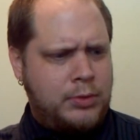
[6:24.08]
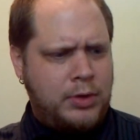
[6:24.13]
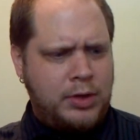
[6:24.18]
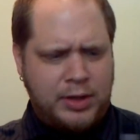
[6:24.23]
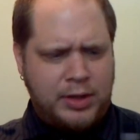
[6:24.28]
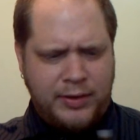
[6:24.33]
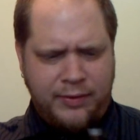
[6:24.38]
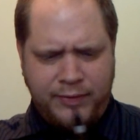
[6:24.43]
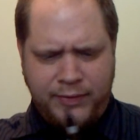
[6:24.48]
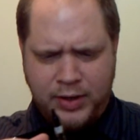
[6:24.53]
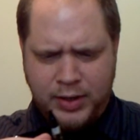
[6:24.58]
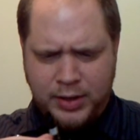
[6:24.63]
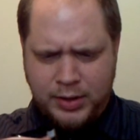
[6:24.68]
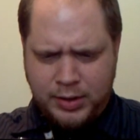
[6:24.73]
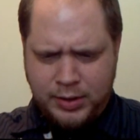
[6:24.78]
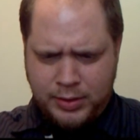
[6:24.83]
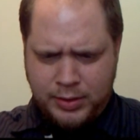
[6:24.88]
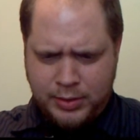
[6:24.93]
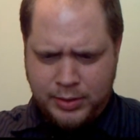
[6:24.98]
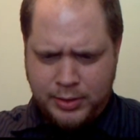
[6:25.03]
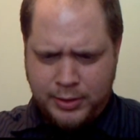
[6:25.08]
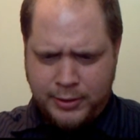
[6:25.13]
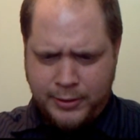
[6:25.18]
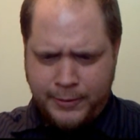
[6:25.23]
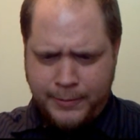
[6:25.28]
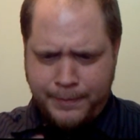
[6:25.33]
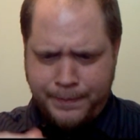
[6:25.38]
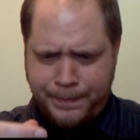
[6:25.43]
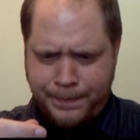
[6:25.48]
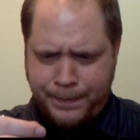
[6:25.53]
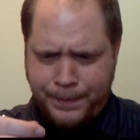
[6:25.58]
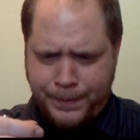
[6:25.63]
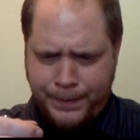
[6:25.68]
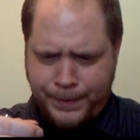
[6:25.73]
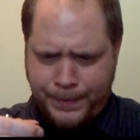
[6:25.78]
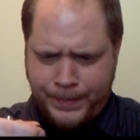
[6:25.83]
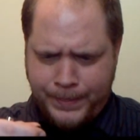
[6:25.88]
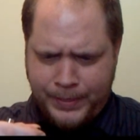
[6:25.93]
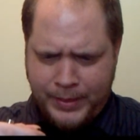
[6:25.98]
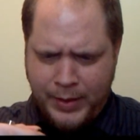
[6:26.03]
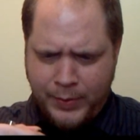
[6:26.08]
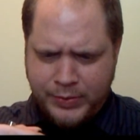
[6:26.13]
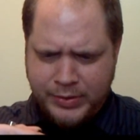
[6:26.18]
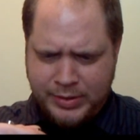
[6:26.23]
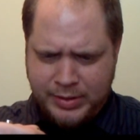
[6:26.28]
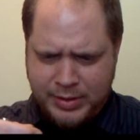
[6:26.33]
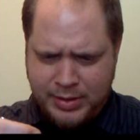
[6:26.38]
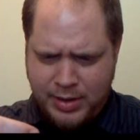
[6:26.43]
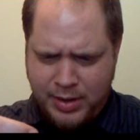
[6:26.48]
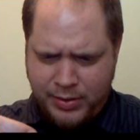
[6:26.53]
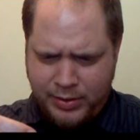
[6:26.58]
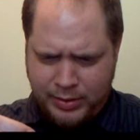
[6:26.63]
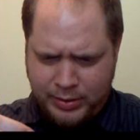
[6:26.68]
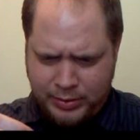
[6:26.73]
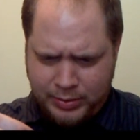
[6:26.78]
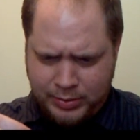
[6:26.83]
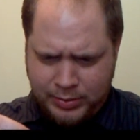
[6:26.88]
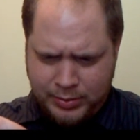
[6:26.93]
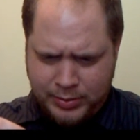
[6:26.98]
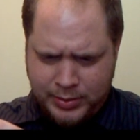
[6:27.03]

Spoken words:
What the fuck? That was nothing.